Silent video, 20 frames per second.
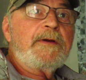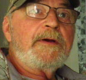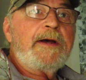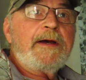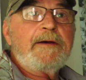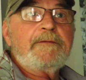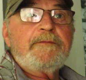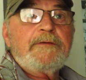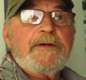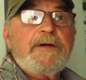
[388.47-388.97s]
I
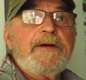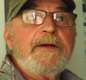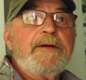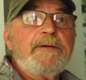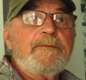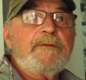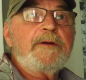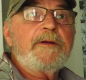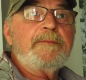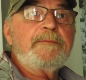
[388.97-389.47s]
have
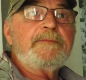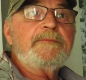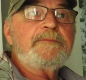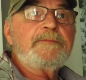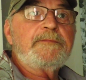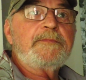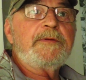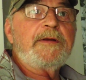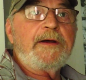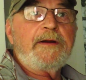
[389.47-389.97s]
internet when I'm
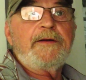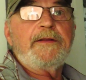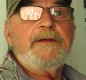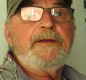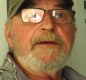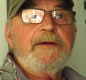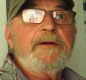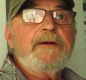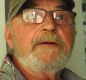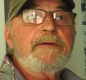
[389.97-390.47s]
out of
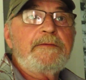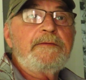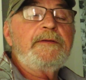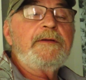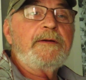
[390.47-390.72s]
here.